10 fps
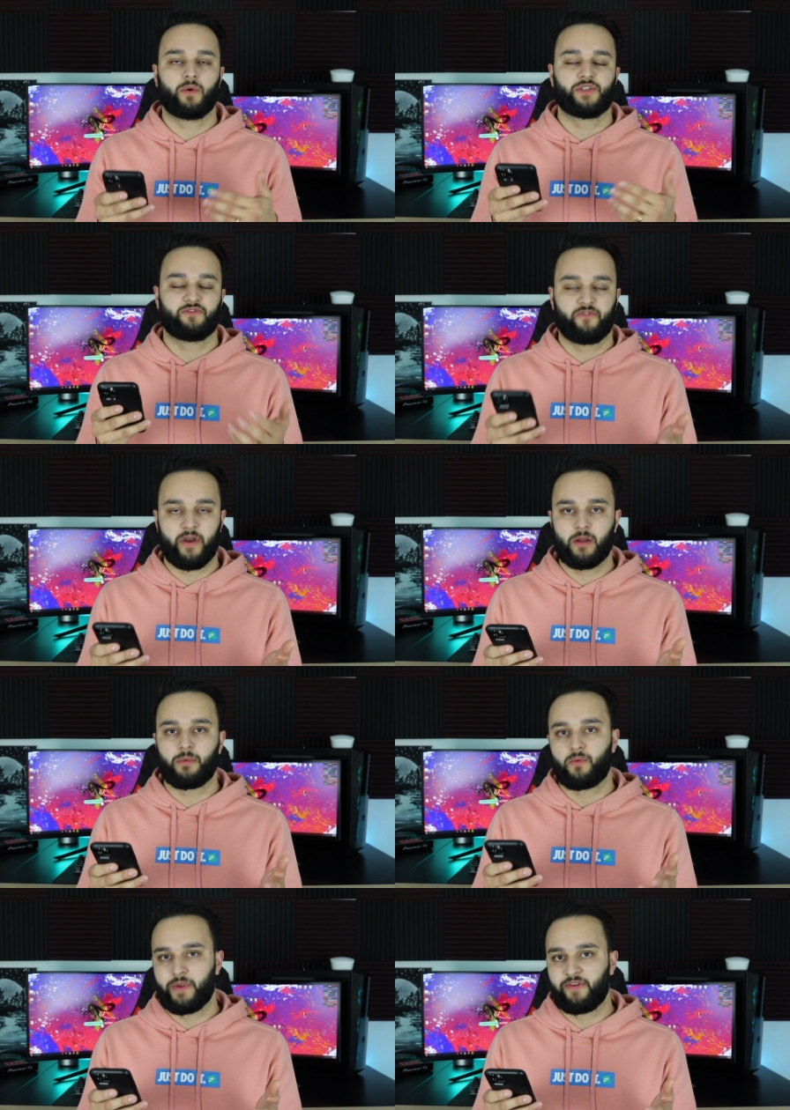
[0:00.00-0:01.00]
which is
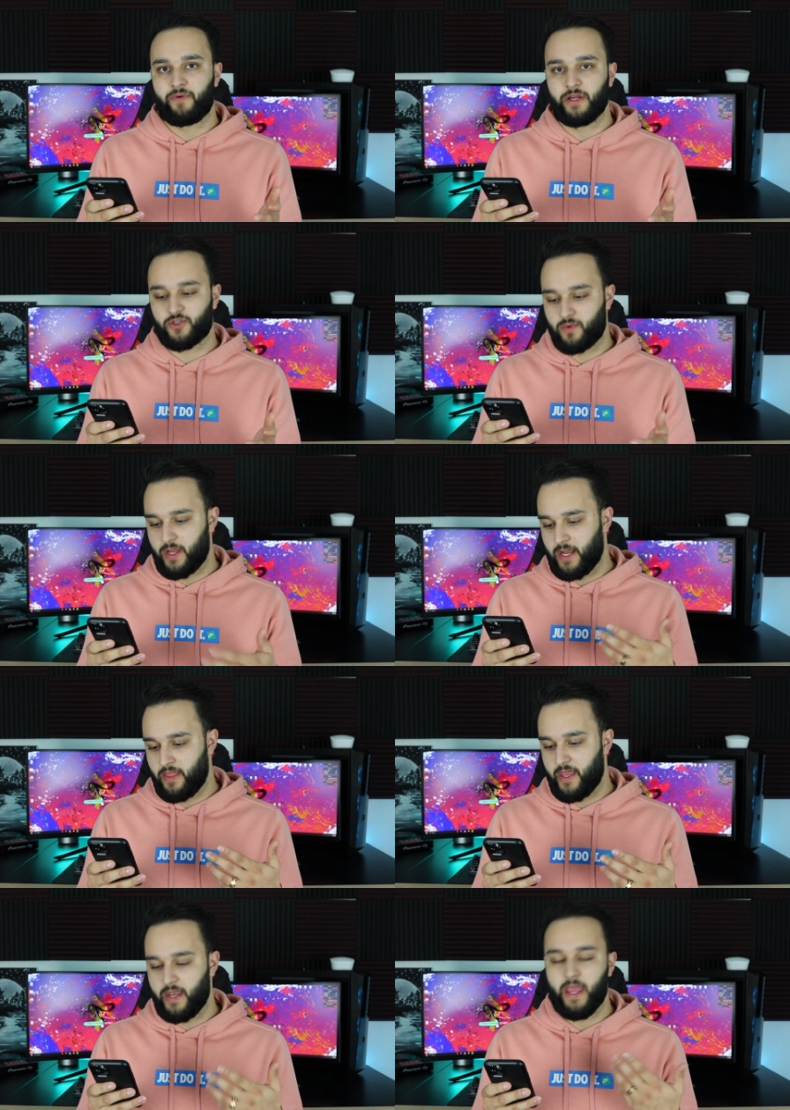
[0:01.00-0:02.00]
variable refresh rate,
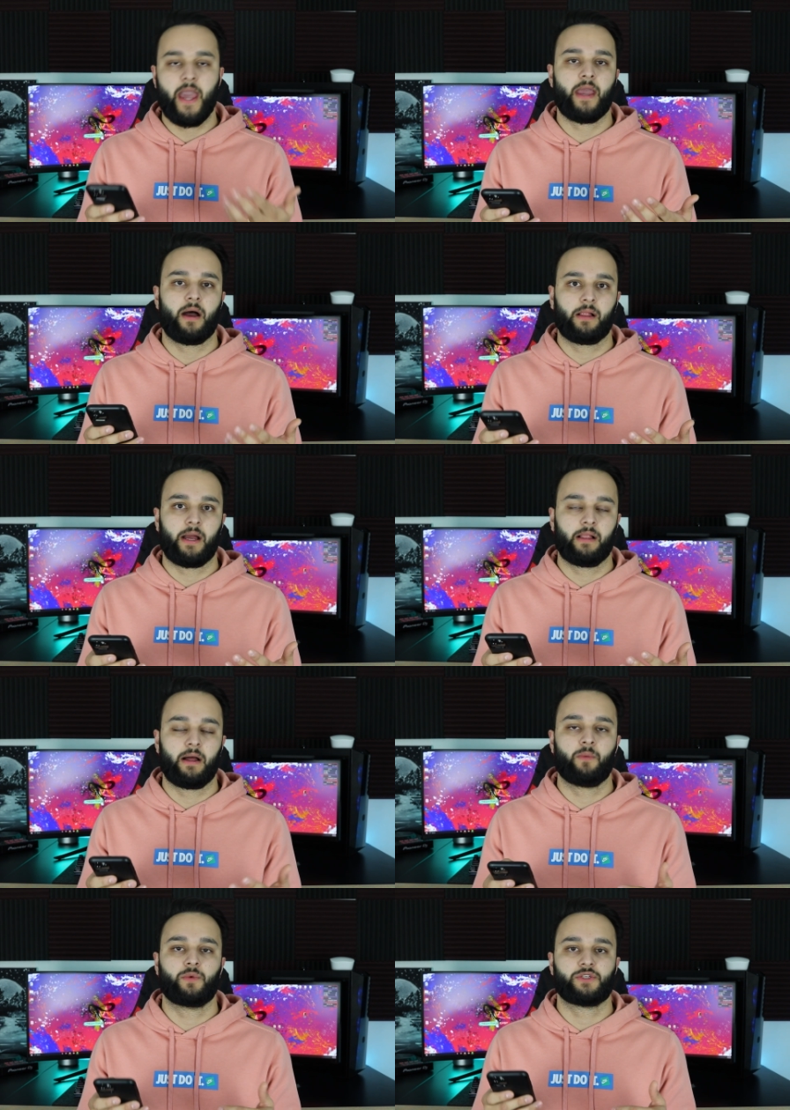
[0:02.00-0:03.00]
and then
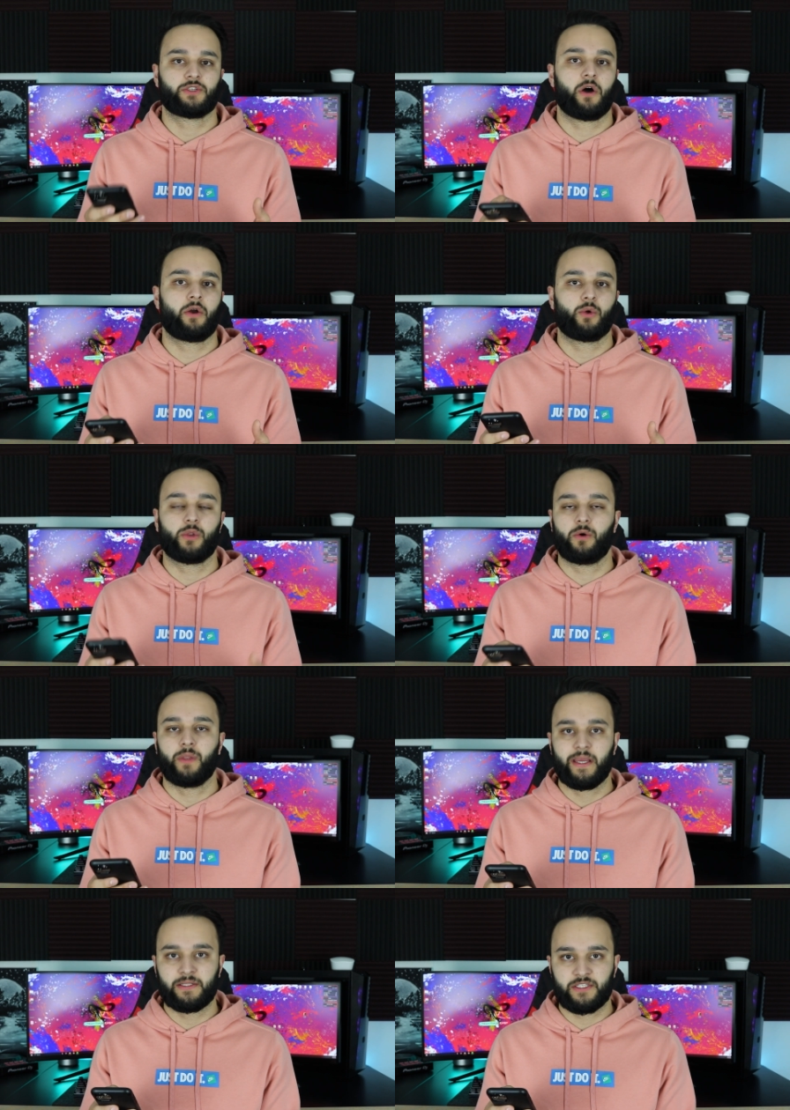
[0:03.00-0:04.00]
ALLM, which is auto low
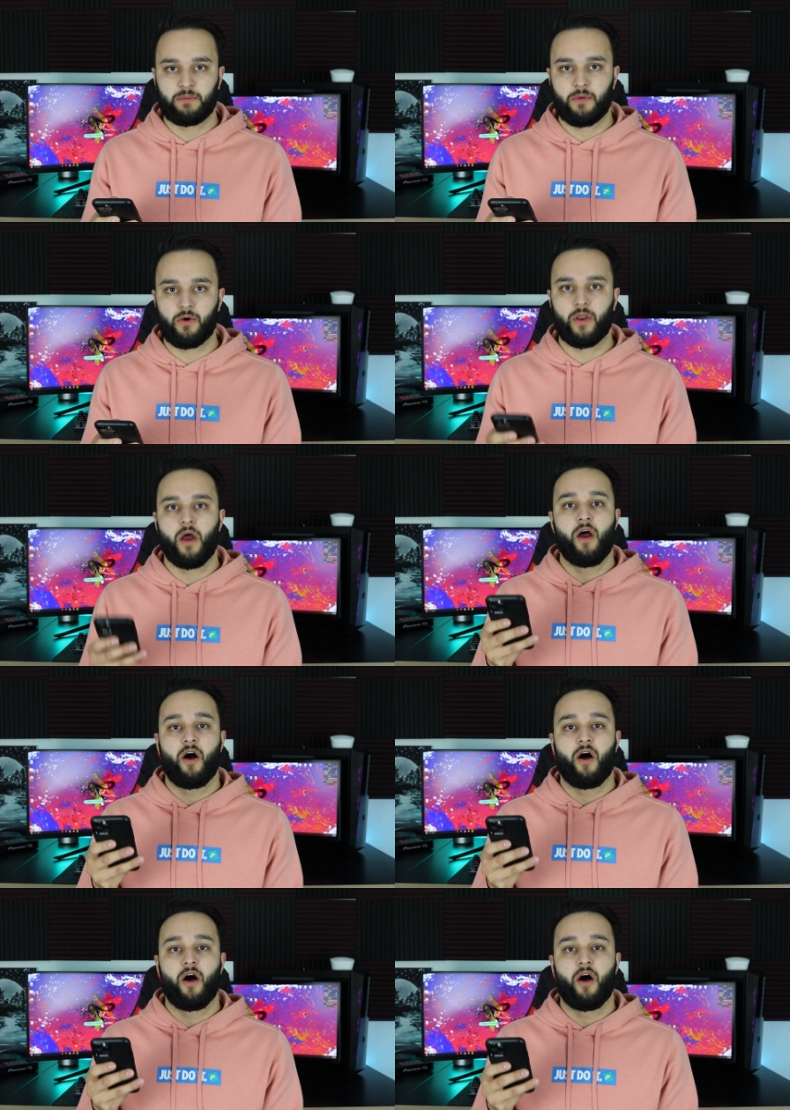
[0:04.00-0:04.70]
latency mode.